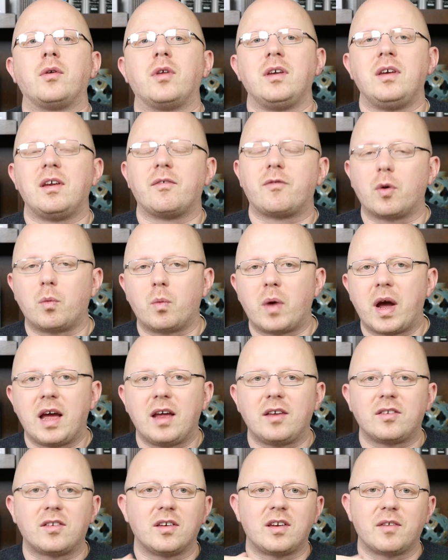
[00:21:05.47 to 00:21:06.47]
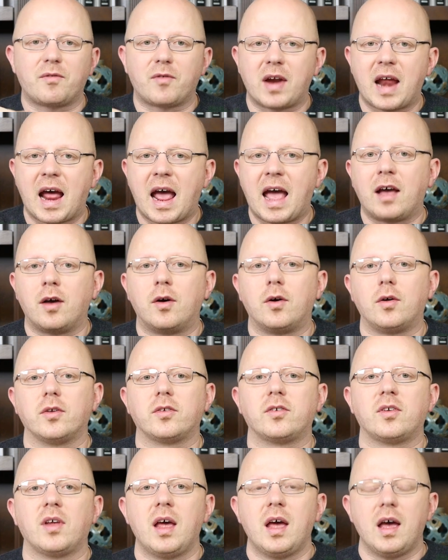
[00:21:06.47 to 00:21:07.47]
in different ways and different
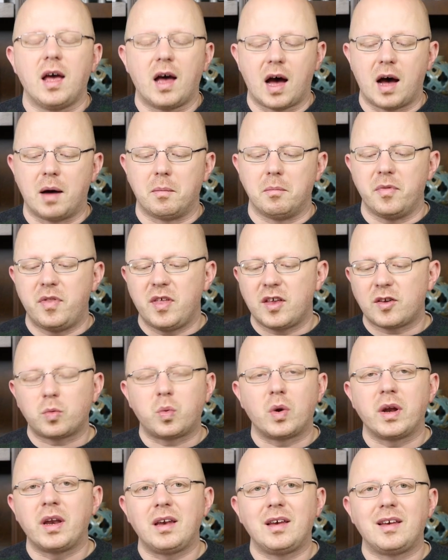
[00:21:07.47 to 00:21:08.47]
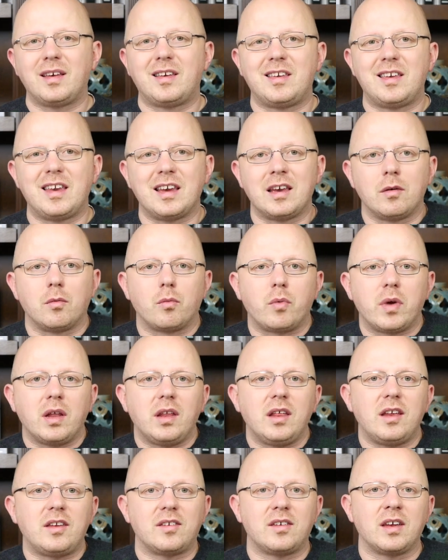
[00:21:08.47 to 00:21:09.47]
angles. Um, this one didn't
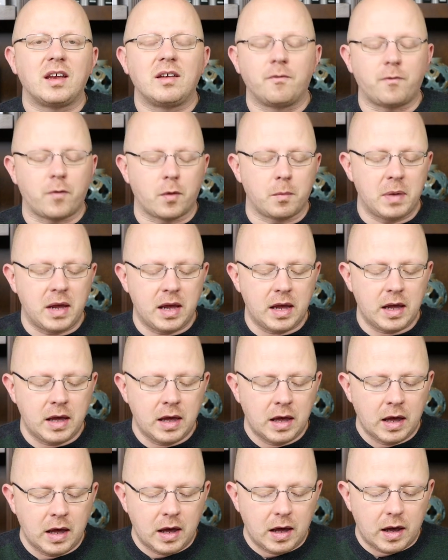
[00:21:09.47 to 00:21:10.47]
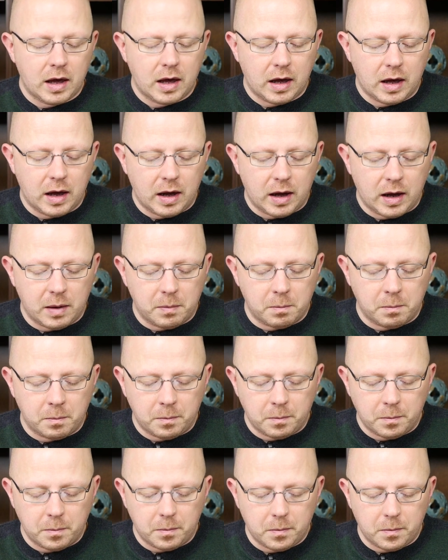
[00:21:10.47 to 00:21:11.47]
really sing for me, um,
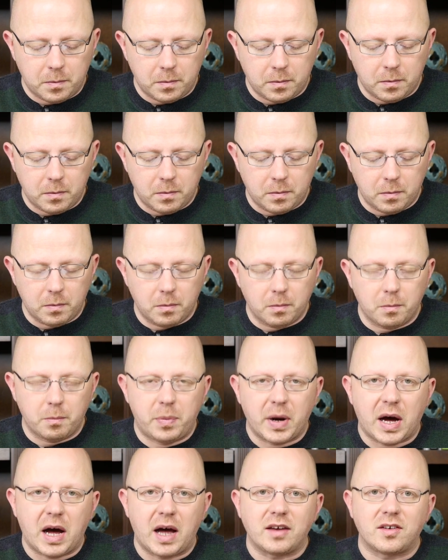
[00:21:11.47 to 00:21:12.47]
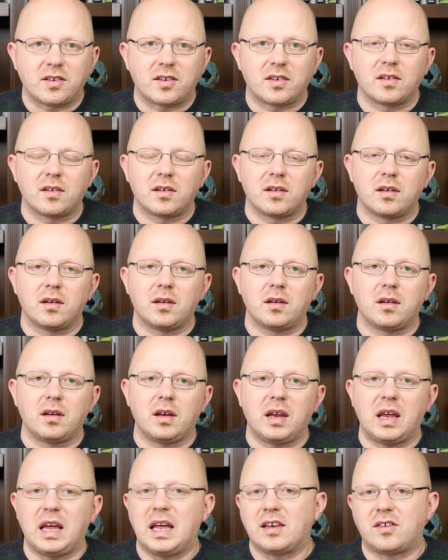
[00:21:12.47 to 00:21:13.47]
but
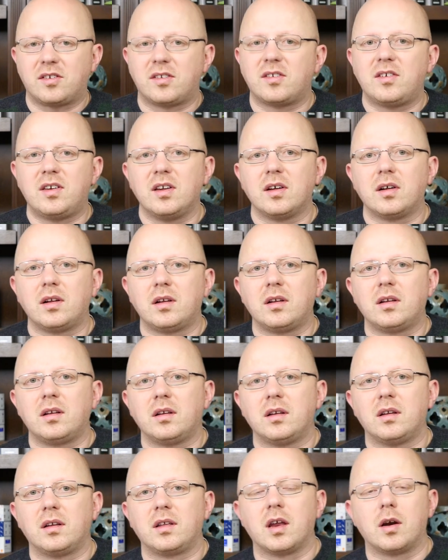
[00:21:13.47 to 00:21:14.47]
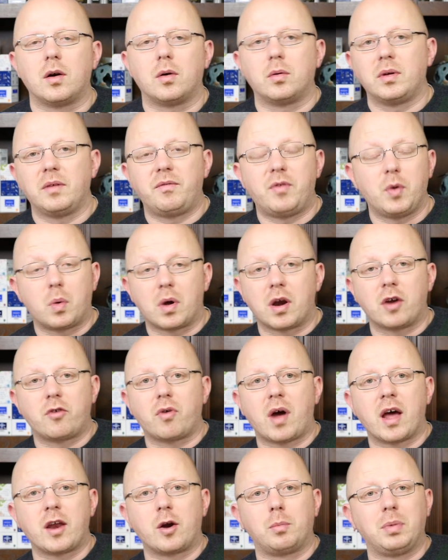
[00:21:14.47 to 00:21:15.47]
it's still, you know, if you want to
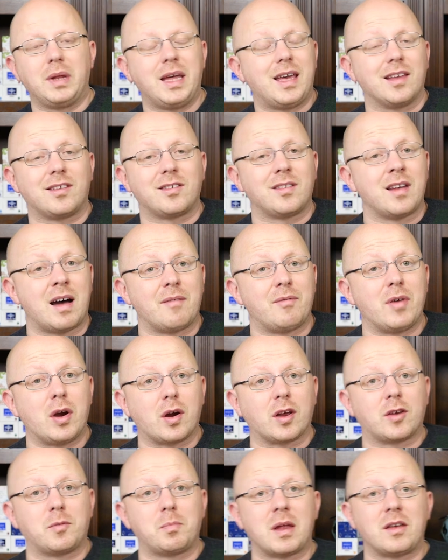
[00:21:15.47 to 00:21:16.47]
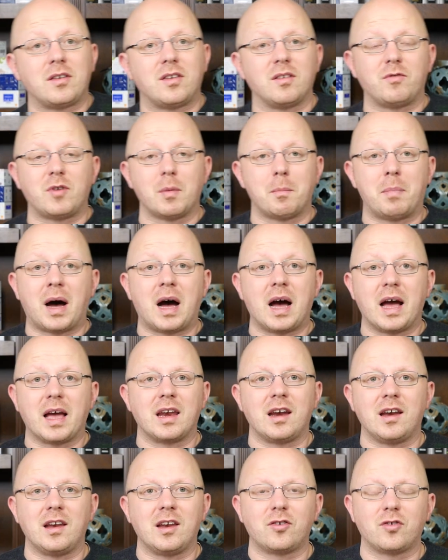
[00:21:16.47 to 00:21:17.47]
try an oblique, it's not very expensive to buy an
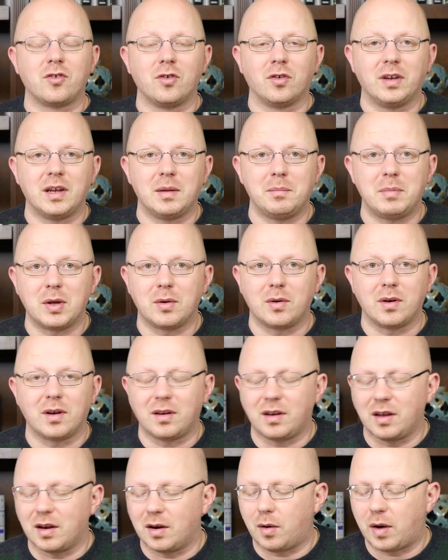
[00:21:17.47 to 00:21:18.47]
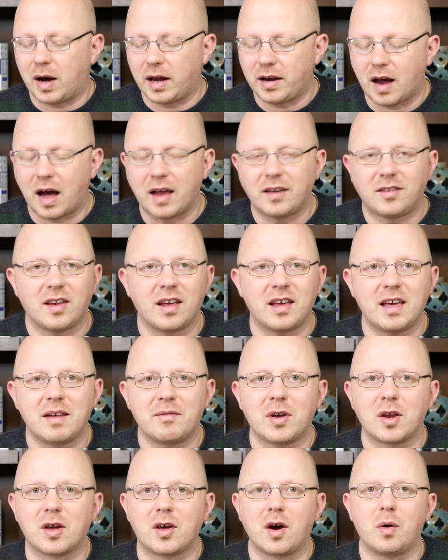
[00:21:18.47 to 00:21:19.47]
additional nib unit. You know, I'd, I'd say give
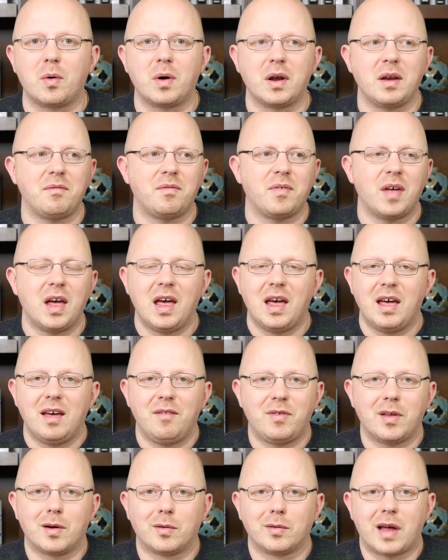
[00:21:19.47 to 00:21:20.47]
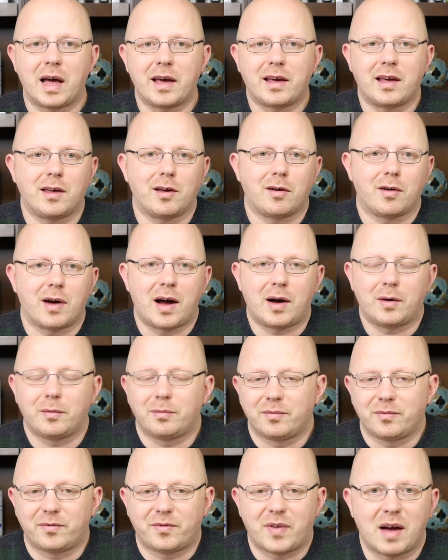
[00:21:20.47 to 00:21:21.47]
it a go, and if, if you don't like it, you're out
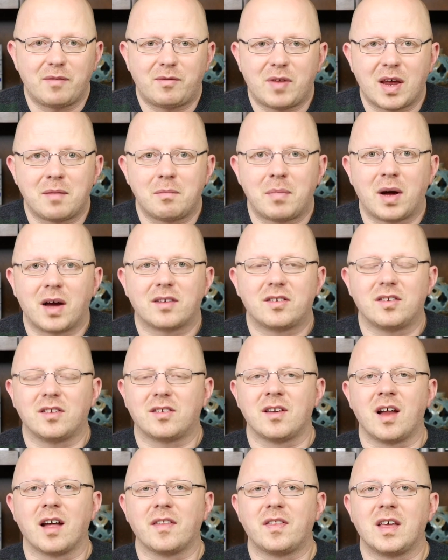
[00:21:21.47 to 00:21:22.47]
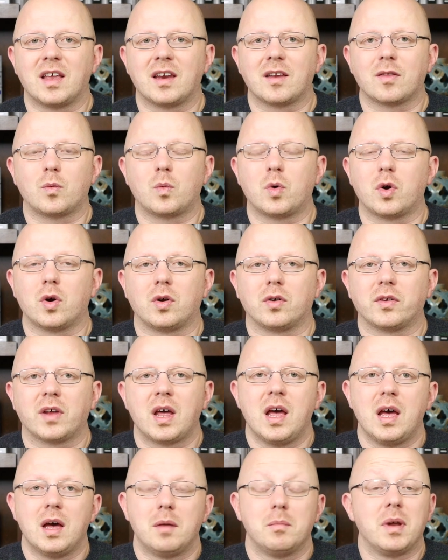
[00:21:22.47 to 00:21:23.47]
five, ten bucks. It's not the end of the world.
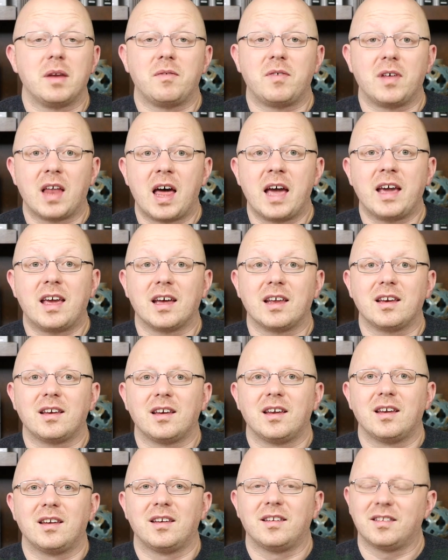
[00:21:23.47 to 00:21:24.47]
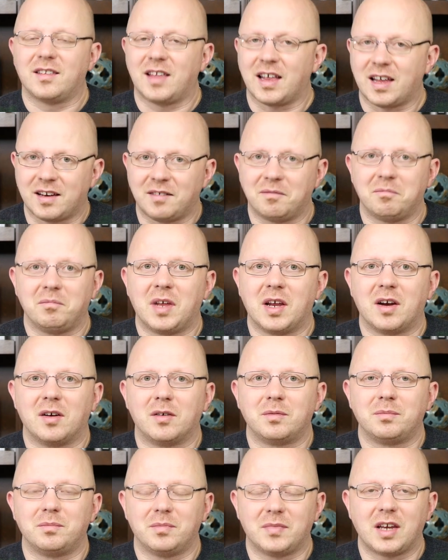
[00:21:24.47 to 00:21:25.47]
But if you like it, then, you
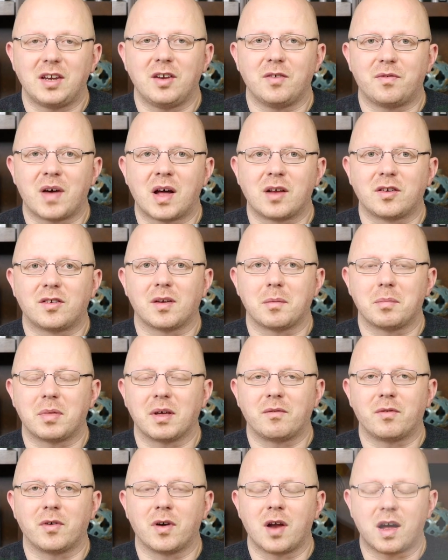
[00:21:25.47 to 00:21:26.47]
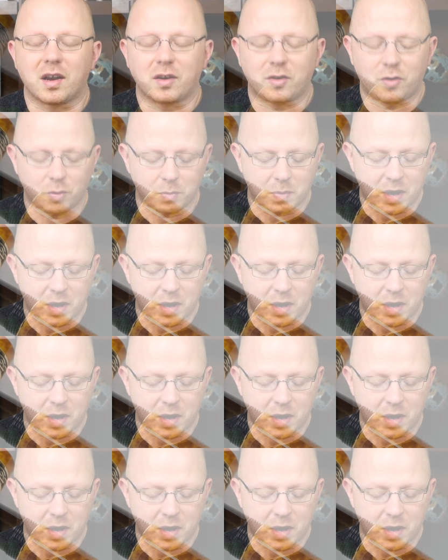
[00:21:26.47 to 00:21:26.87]
know, then you found something for not too